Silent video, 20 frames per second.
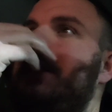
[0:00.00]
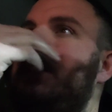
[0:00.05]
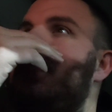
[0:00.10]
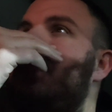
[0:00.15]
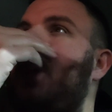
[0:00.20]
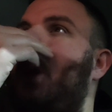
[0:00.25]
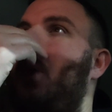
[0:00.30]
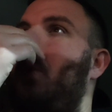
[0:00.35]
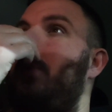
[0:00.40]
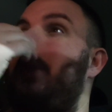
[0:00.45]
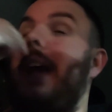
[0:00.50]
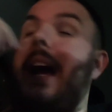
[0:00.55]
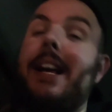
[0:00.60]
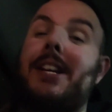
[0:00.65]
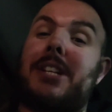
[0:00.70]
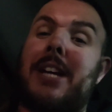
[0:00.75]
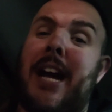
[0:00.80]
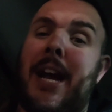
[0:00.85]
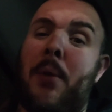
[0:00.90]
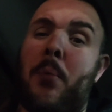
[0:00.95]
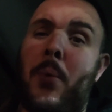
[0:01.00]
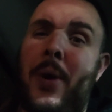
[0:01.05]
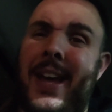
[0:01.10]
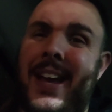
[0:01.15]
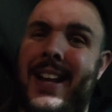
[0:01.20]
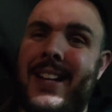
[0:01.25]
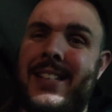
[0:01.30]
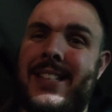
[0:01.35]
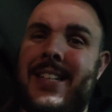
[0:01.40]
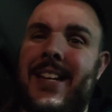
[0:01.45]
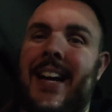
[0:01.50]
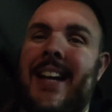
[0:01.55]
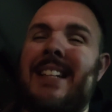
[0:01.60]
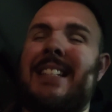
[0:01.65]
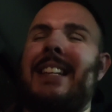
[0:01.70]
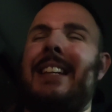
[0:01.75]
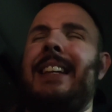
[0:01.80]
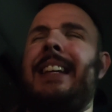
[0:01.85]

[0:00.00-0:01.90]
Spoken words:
So yes, I am working tonight.